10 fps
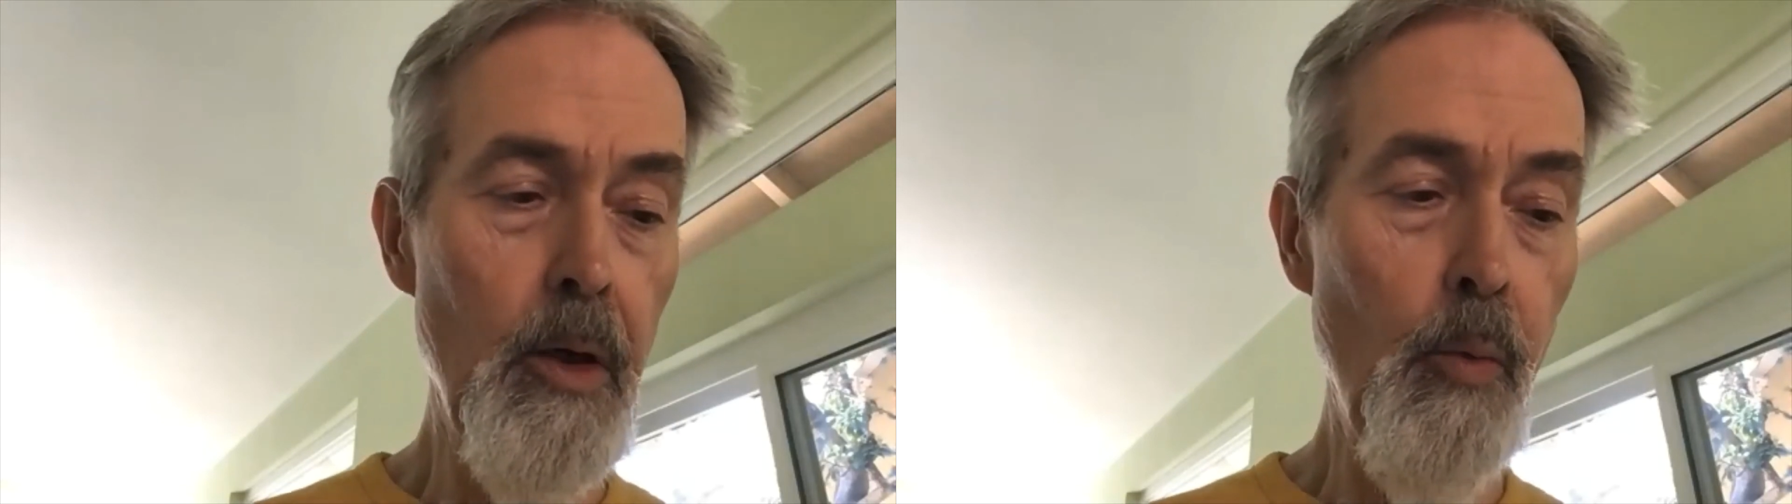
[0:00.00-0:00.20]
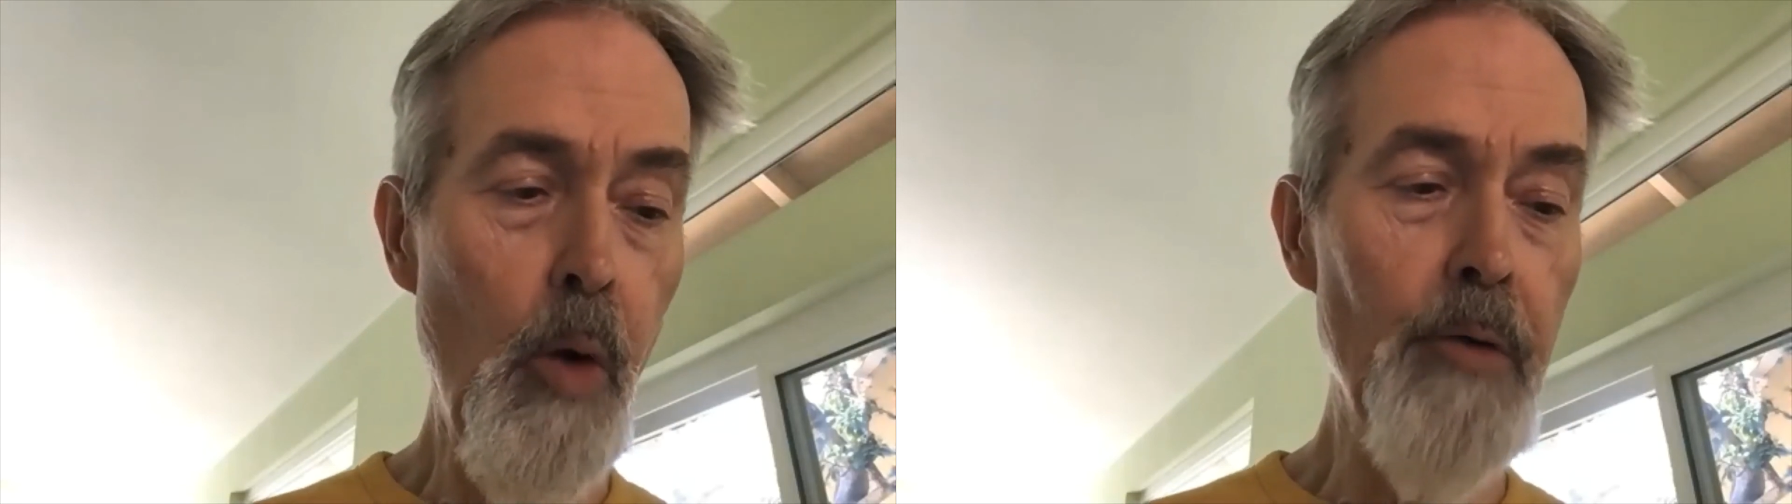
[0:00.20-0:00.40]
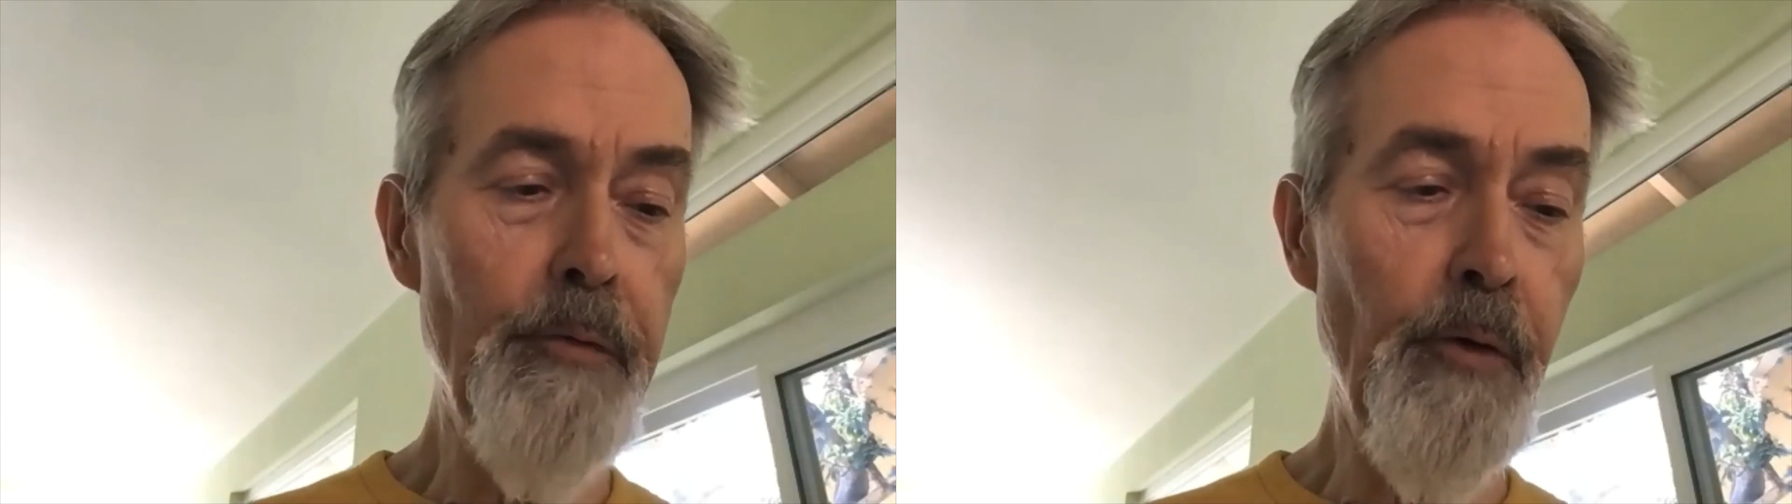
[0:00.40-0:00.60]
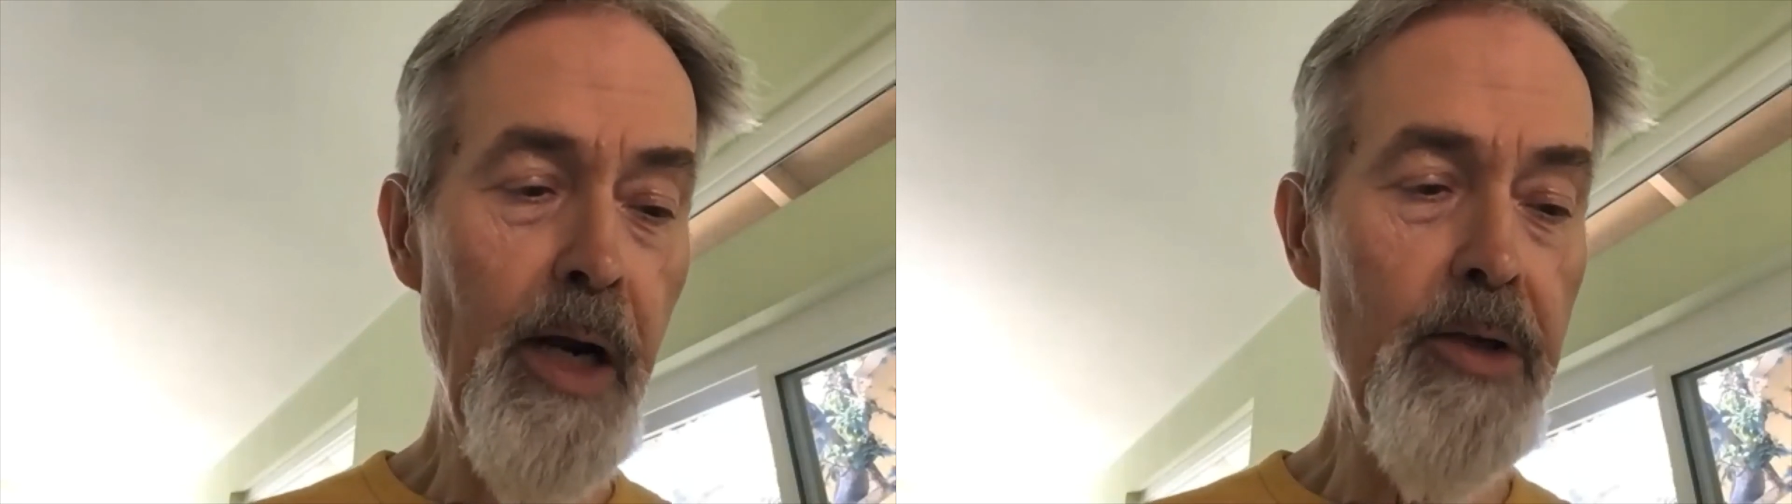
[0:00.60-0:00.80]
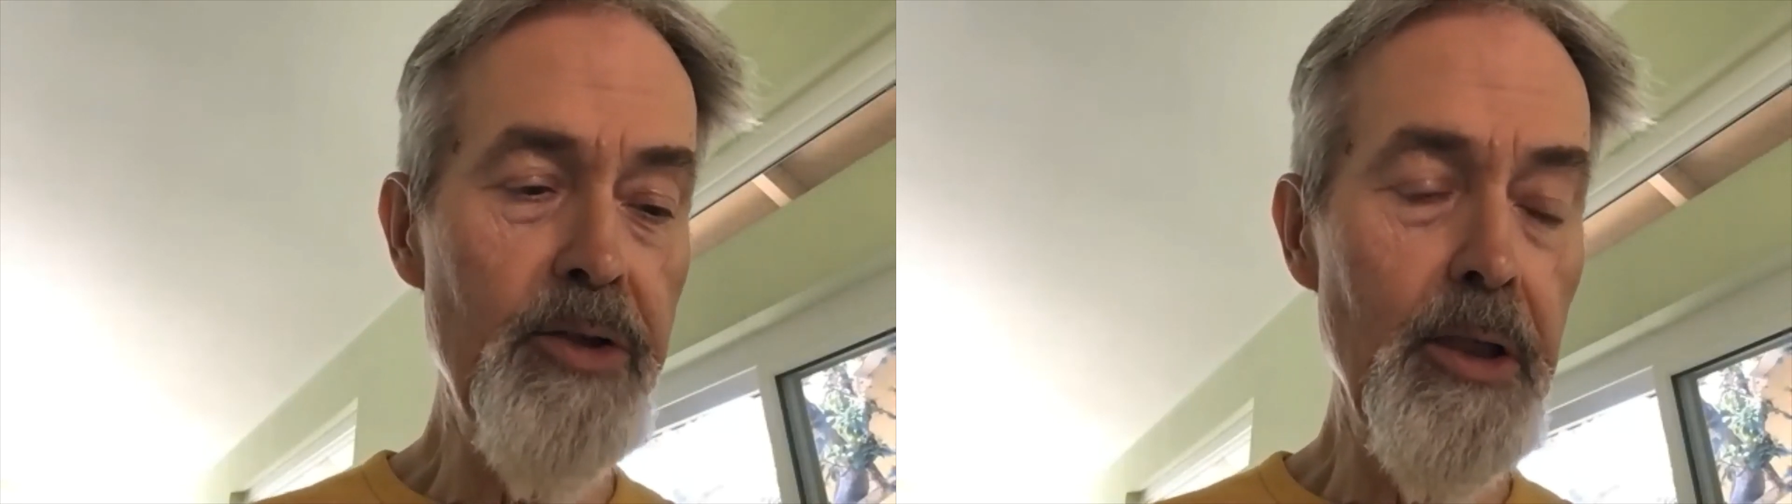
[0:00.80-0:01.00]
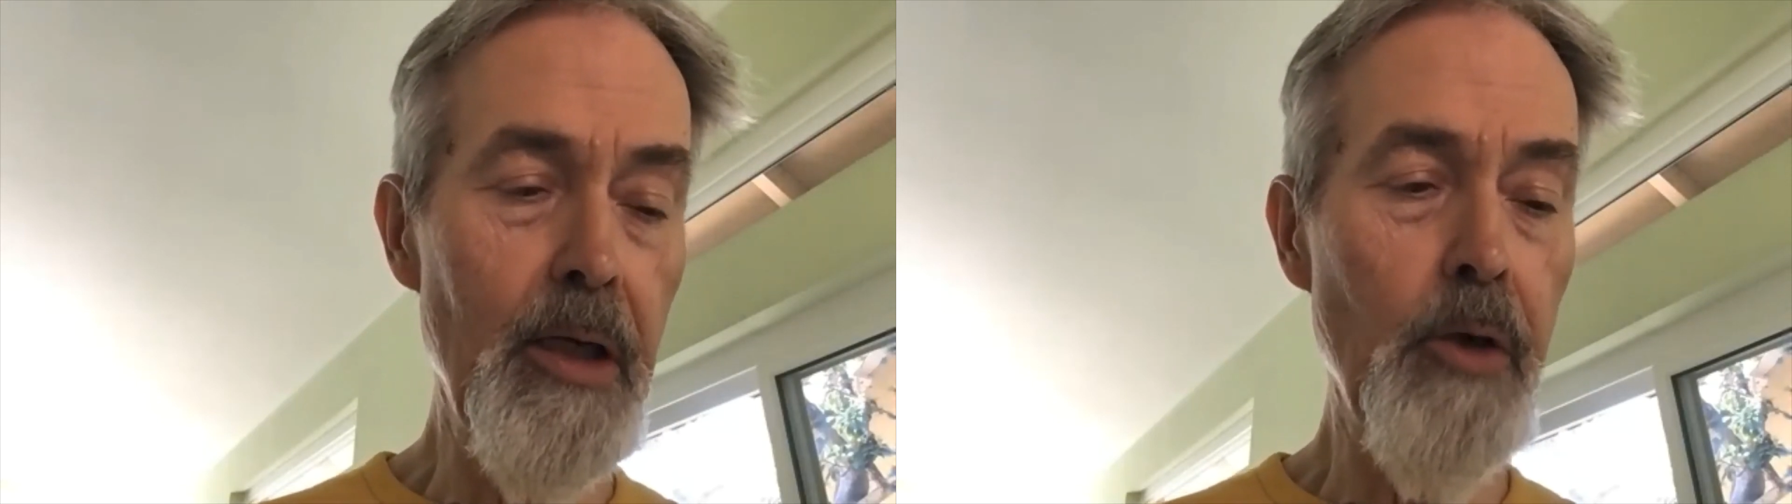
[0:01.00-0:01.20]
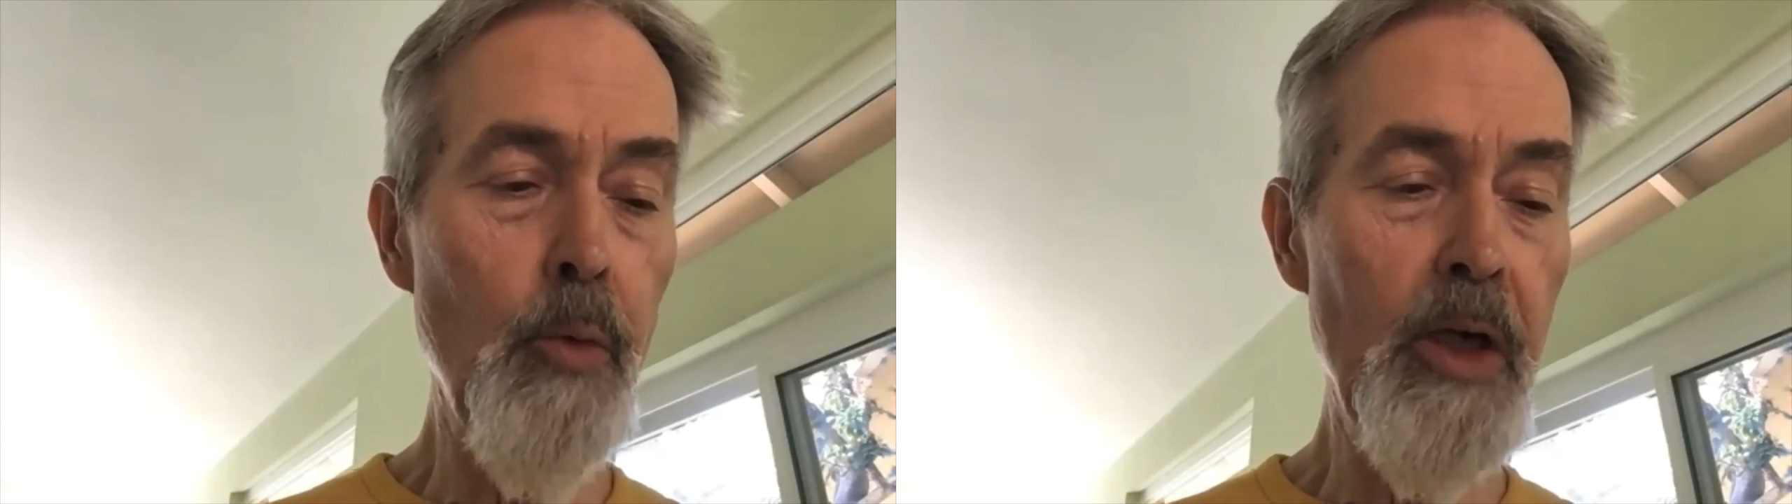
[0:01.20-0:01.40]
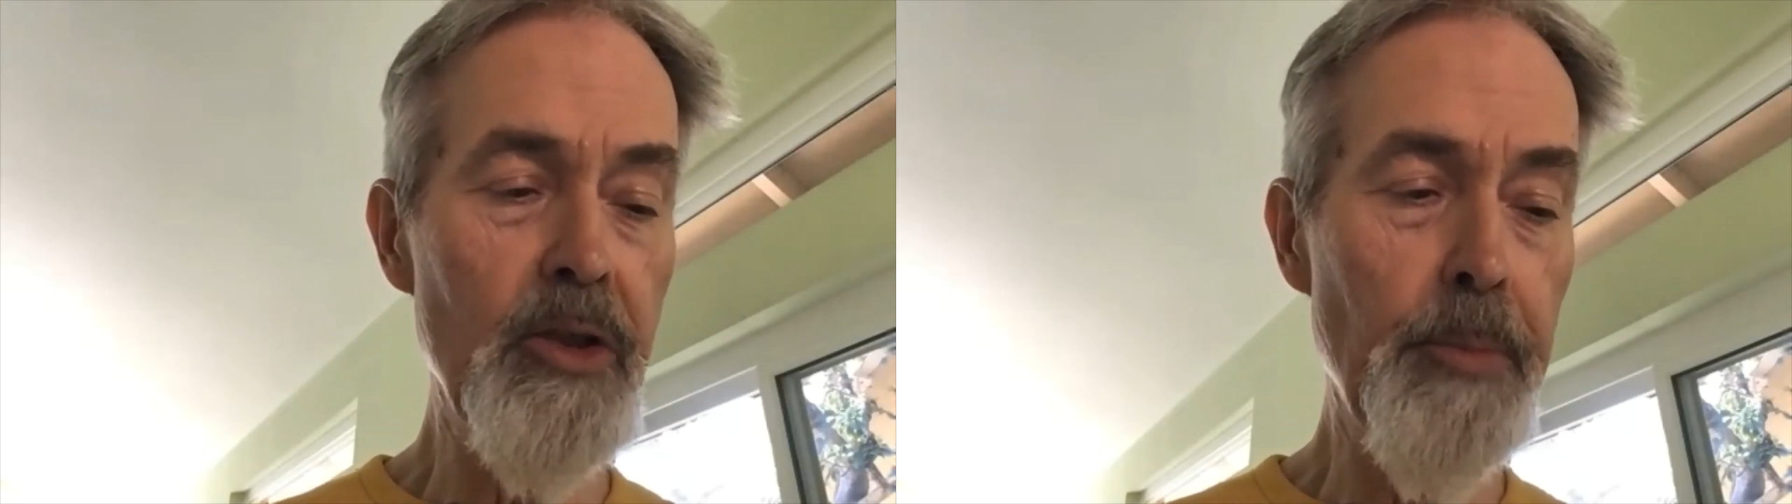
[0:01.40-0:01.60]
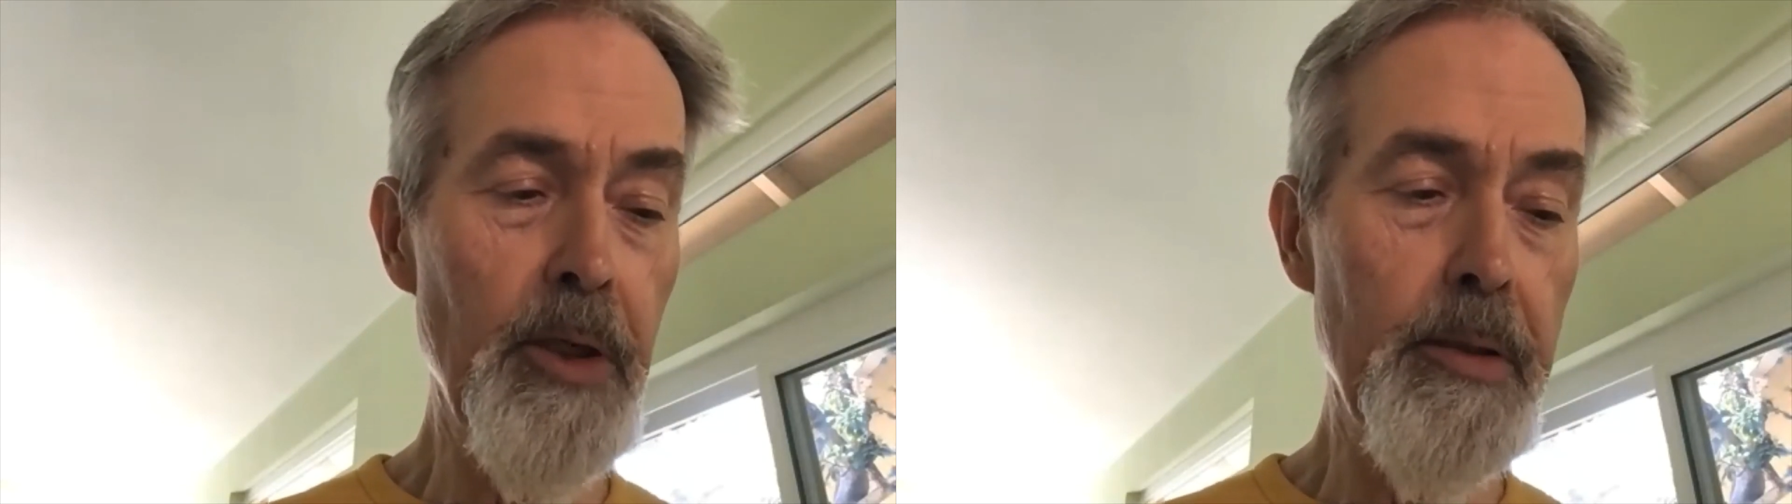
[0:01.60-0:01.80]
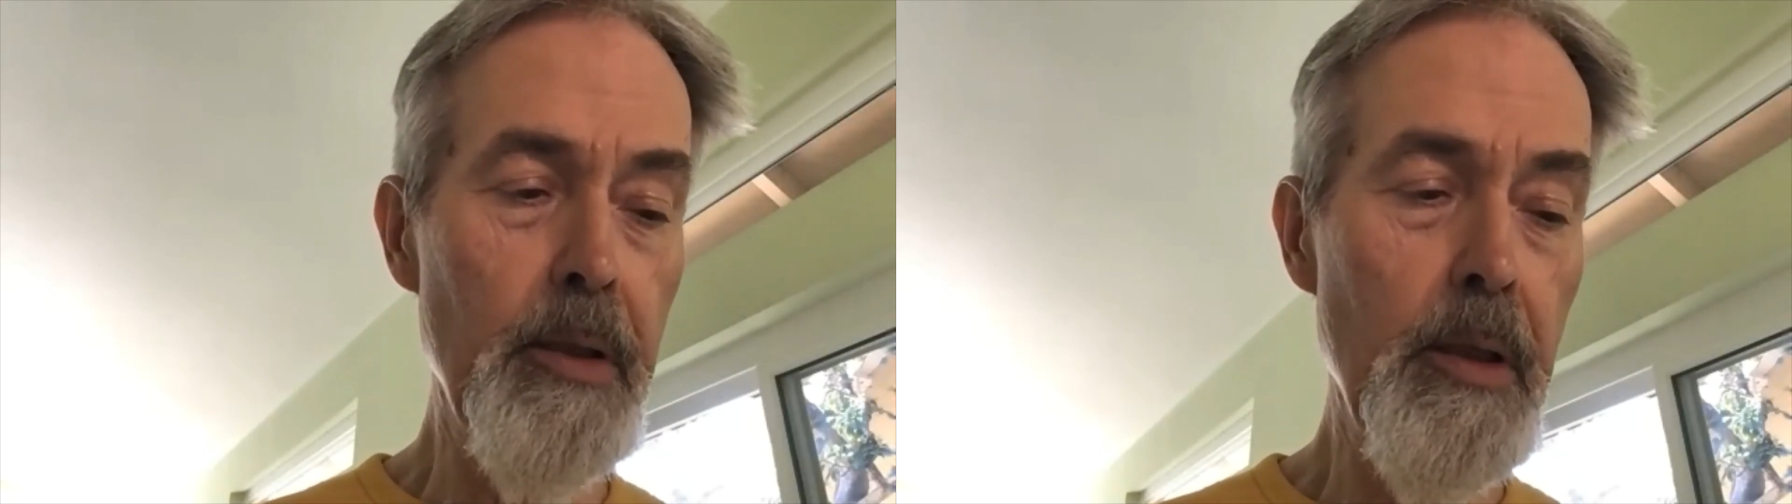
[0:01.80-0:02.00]
while Freddie Silva
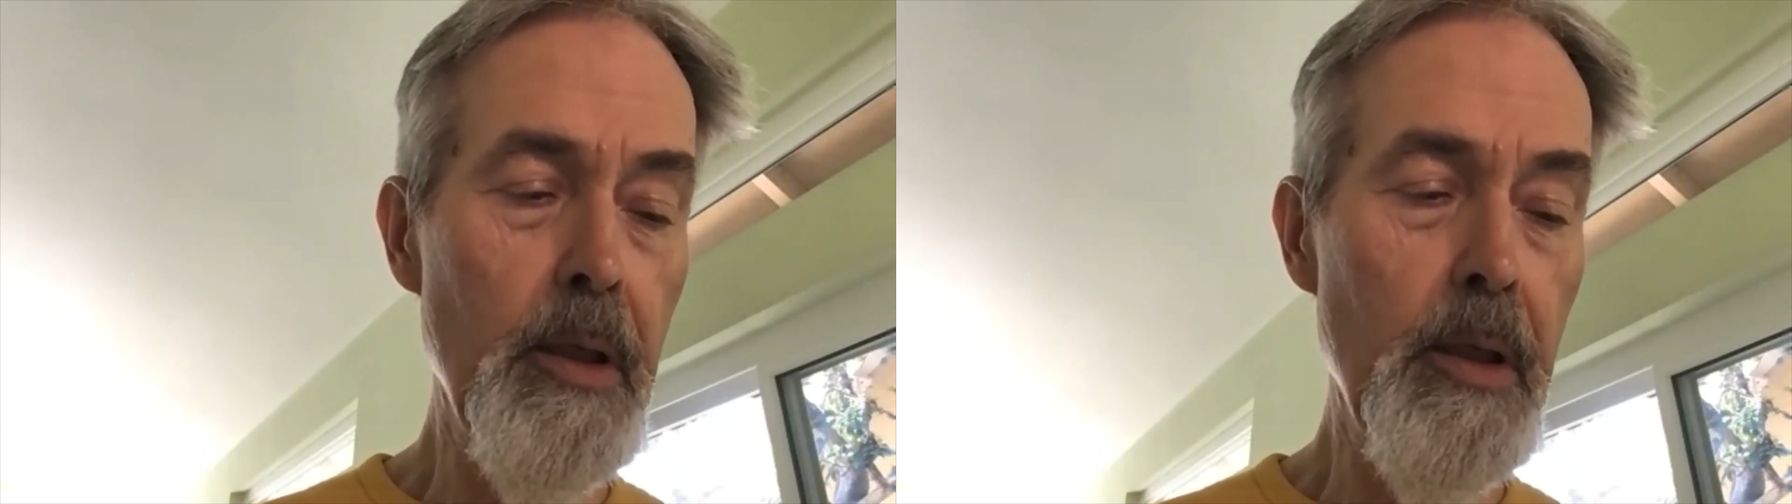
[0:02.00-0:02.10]
whispered,